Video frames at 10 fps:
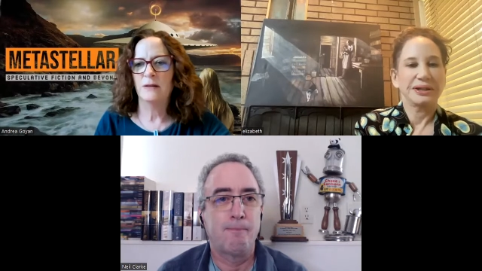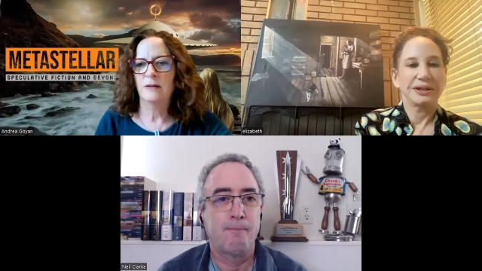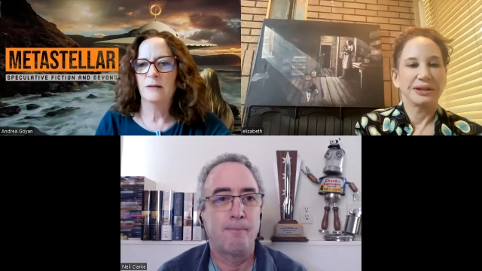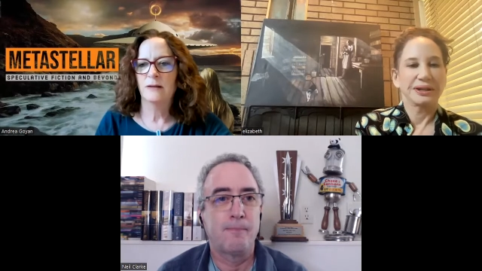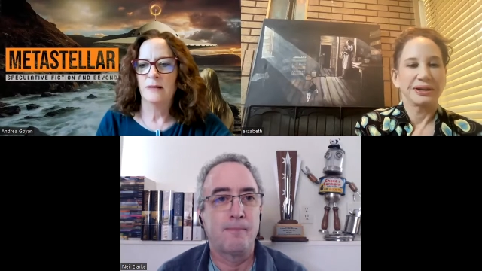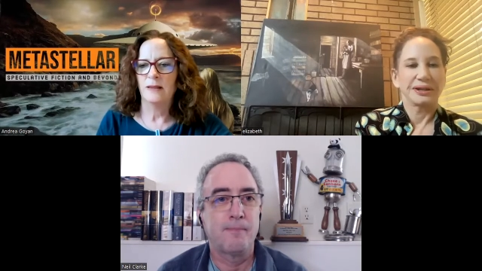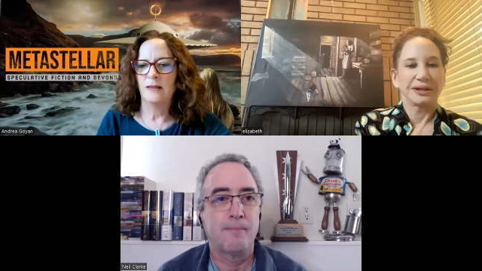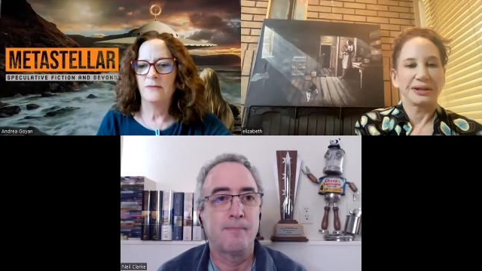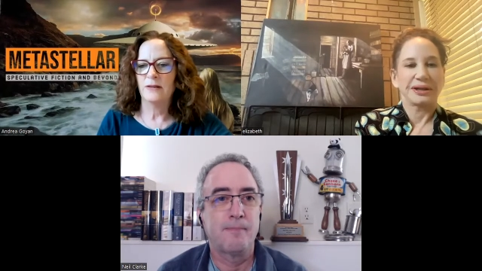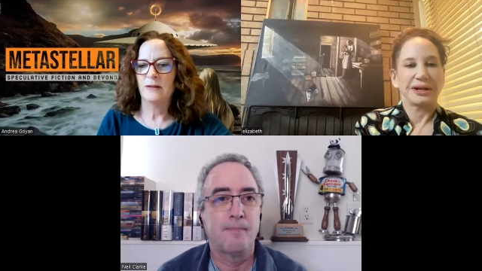Speaker 1: it.
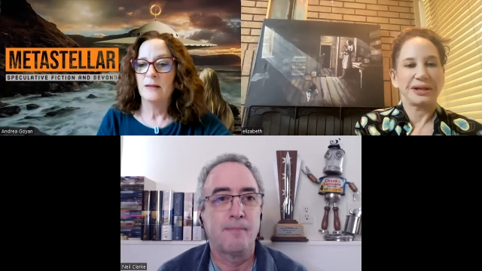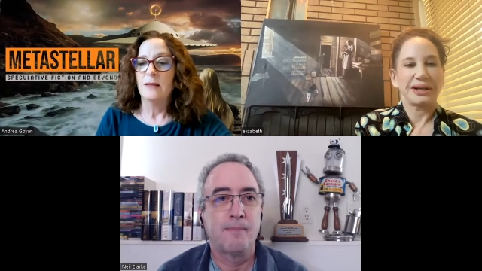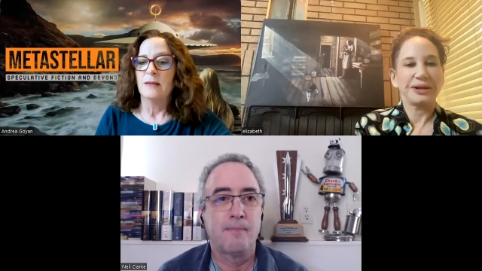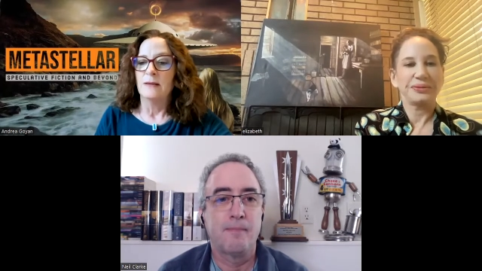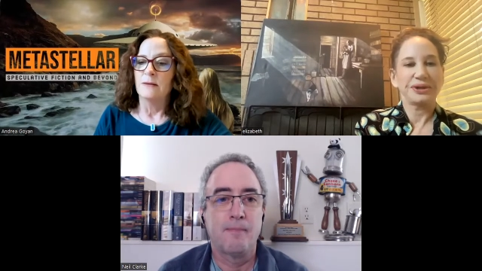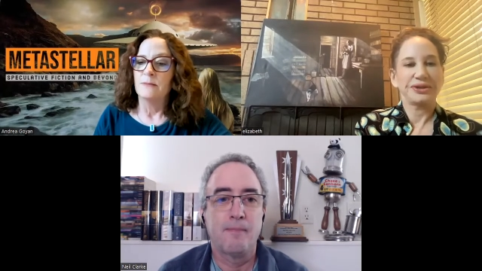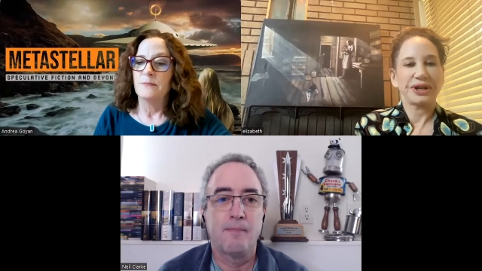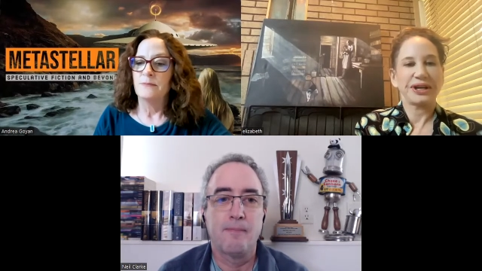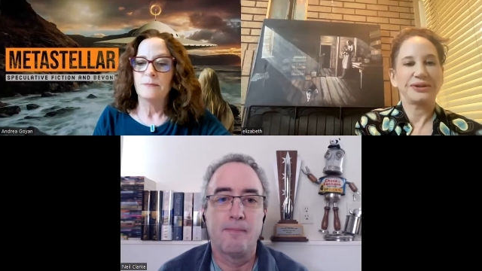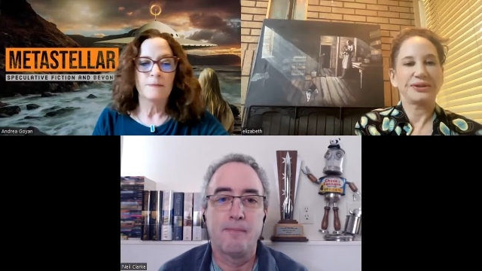I love it. I like
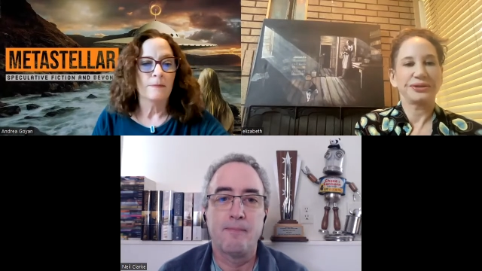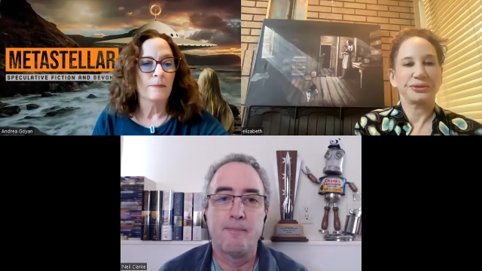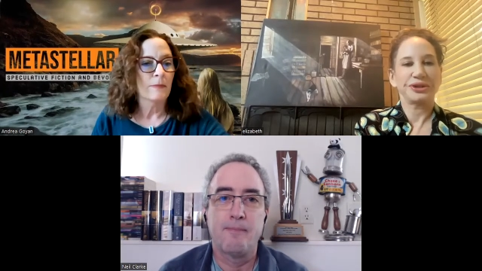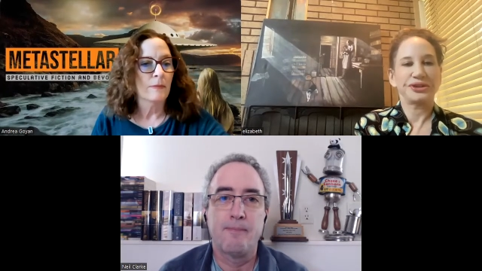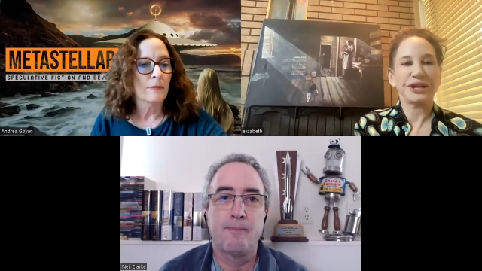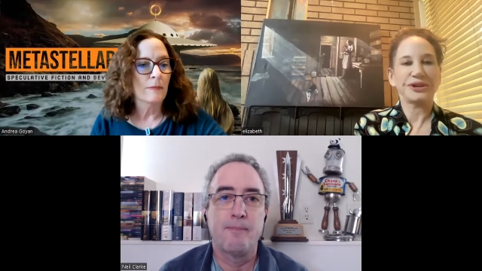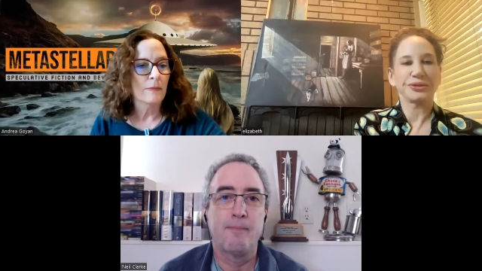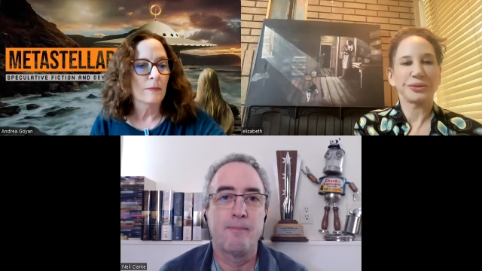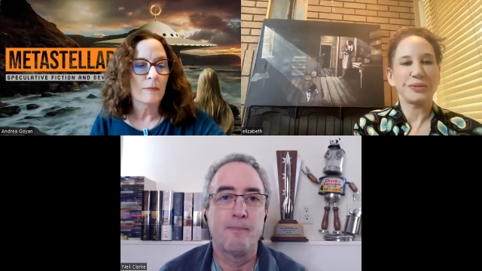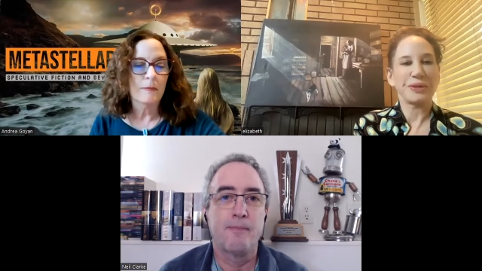recycled
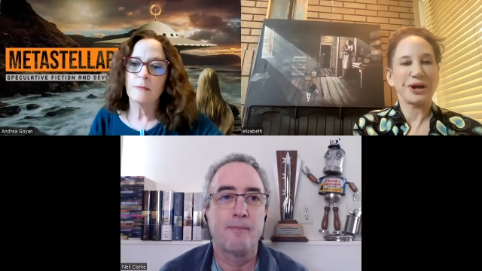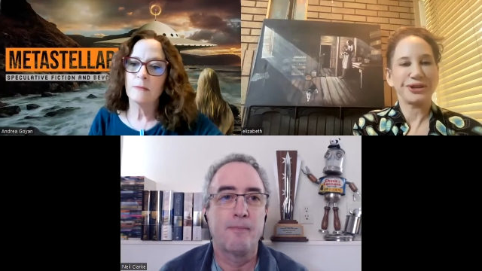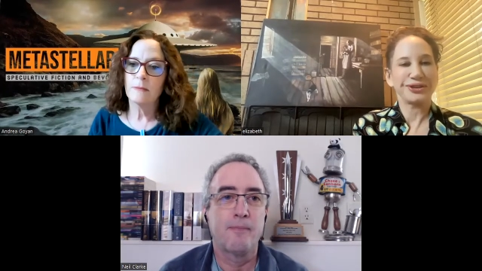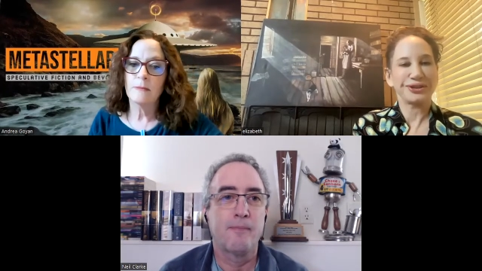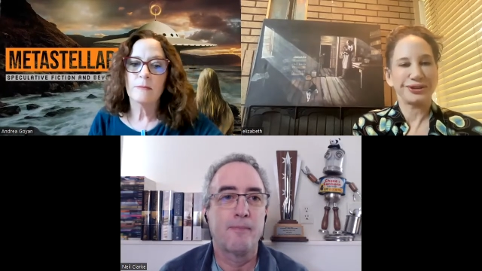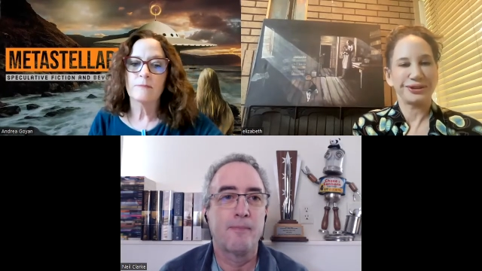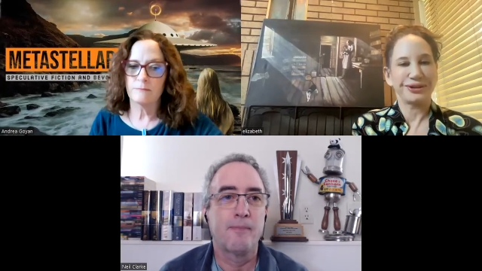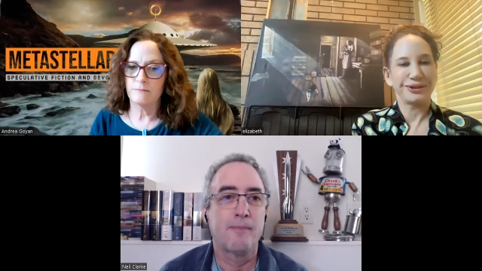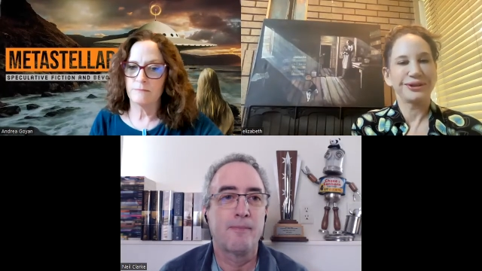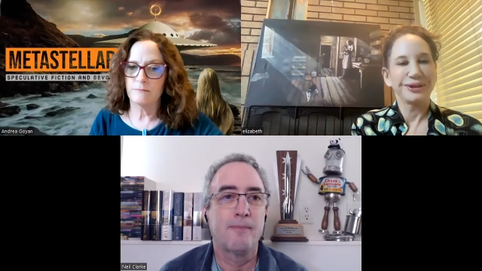recycled robots.
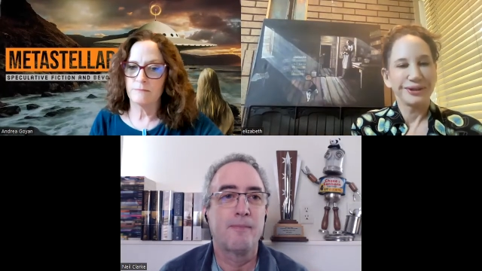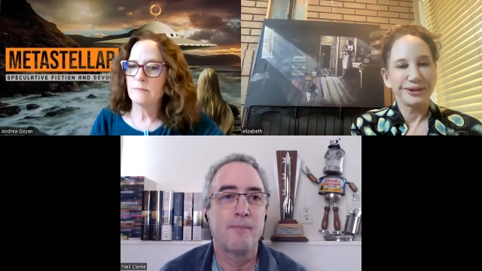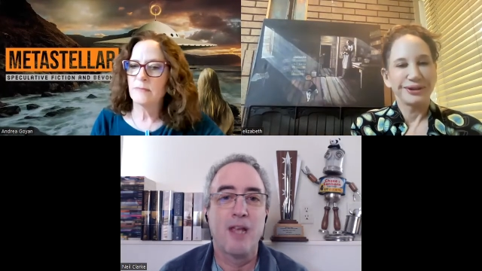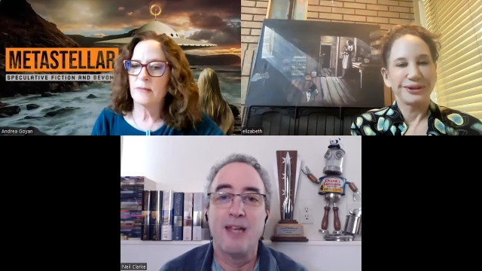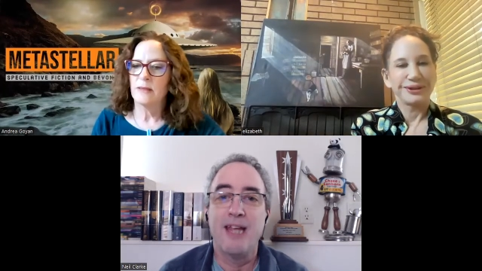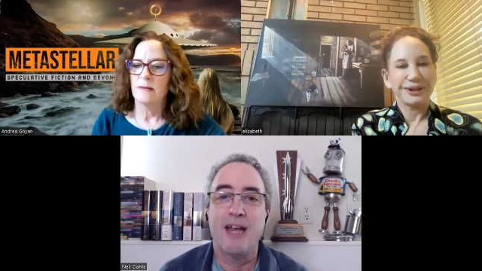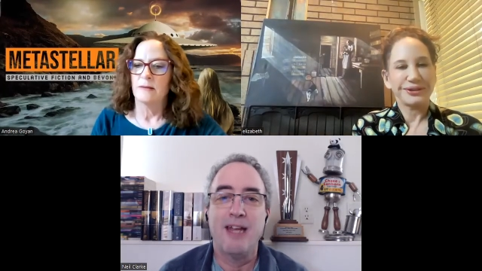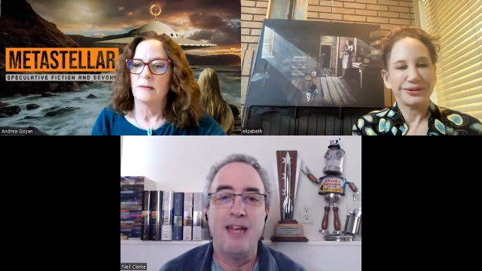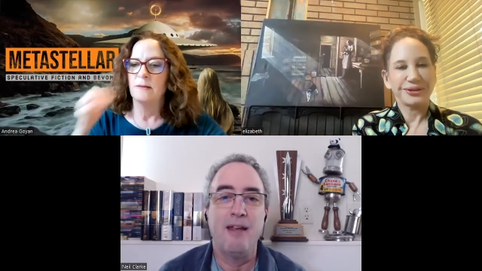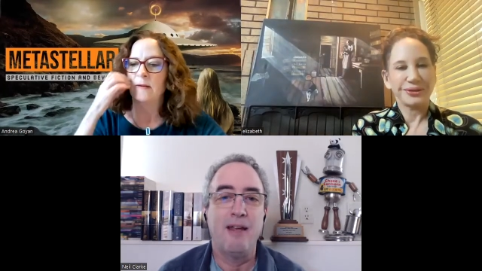
Speaker 2: Yeah,
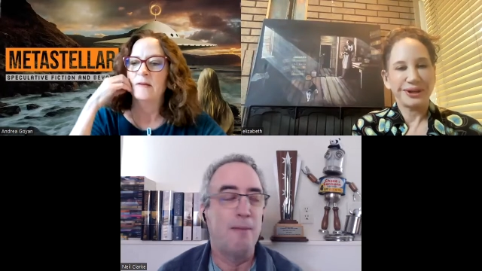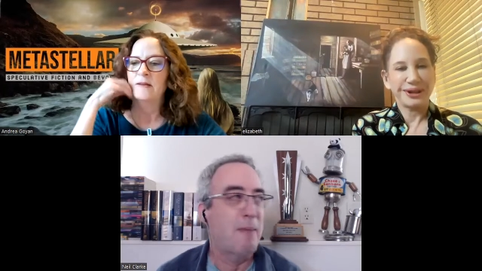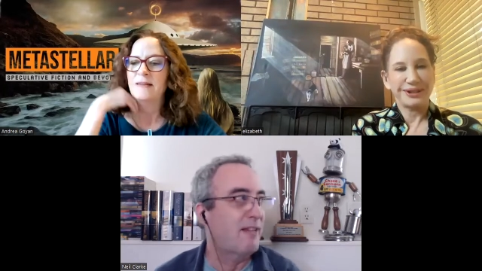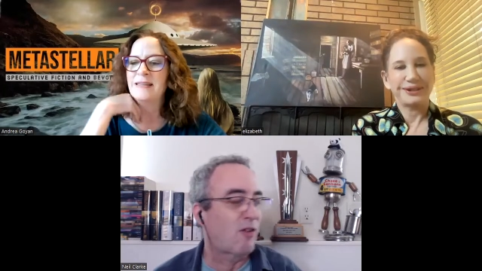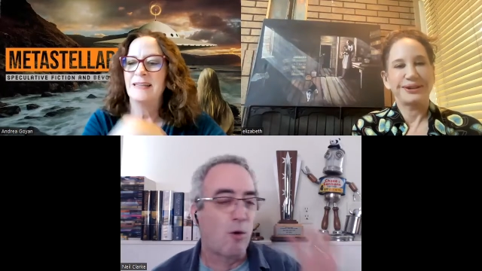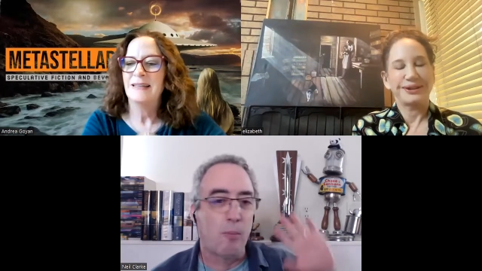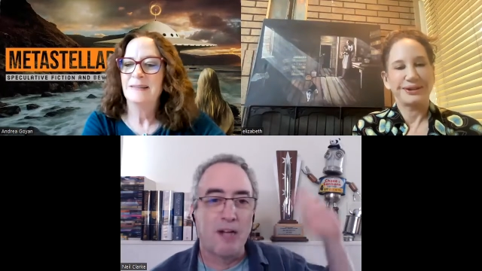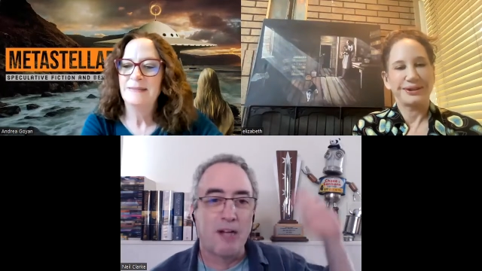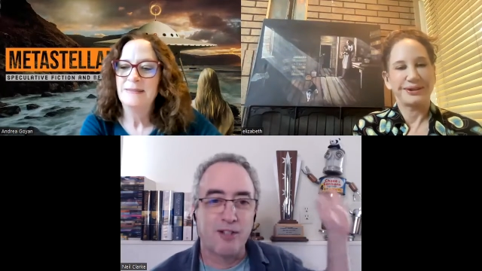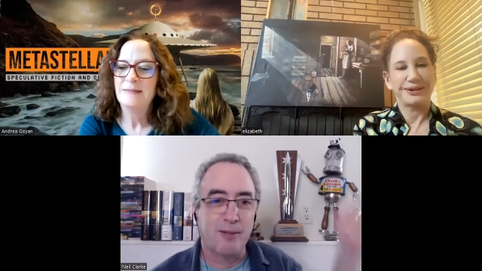he he makes a whole
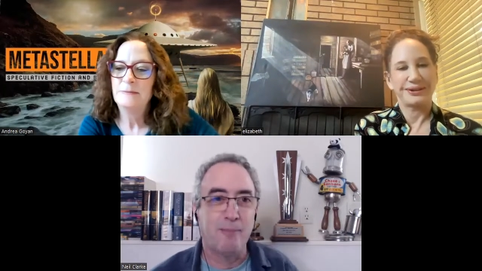bunch of them.